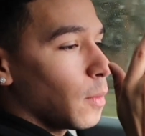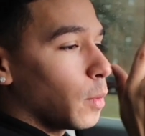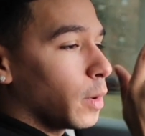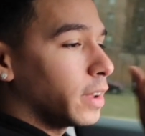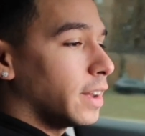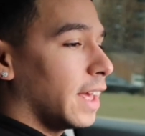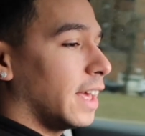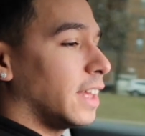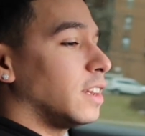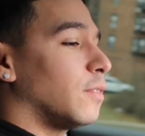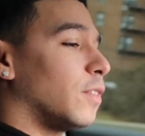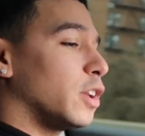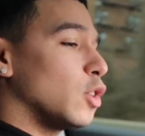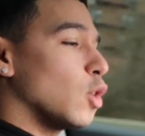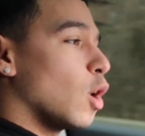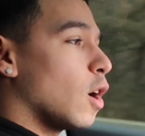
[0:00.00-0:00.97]
We're gonna end the
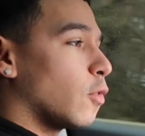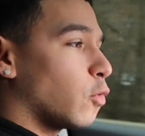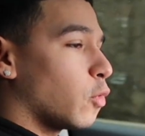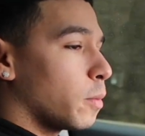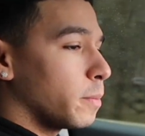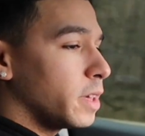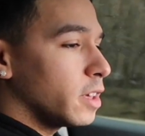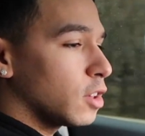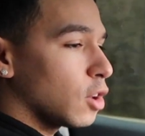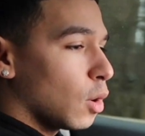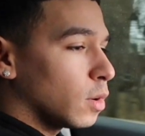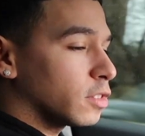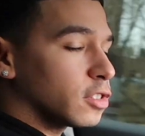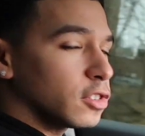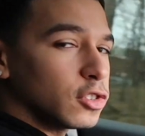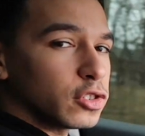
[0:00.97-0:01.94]
video off with me
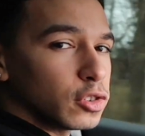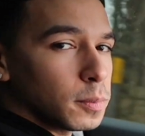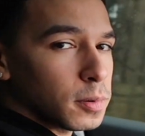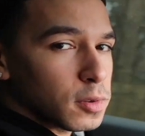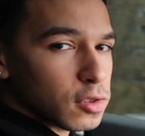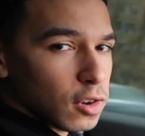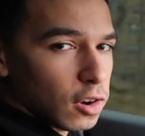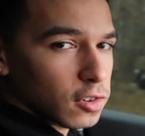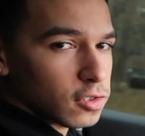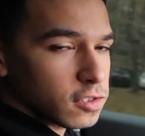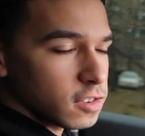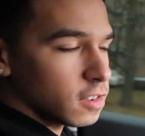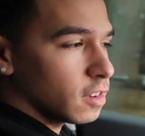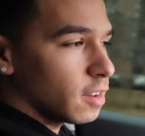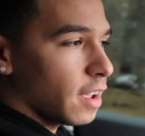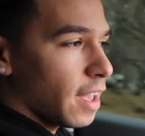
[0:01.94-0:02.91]
going to the
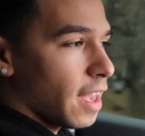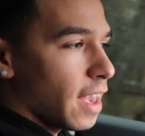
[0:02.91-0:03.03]
supercharger.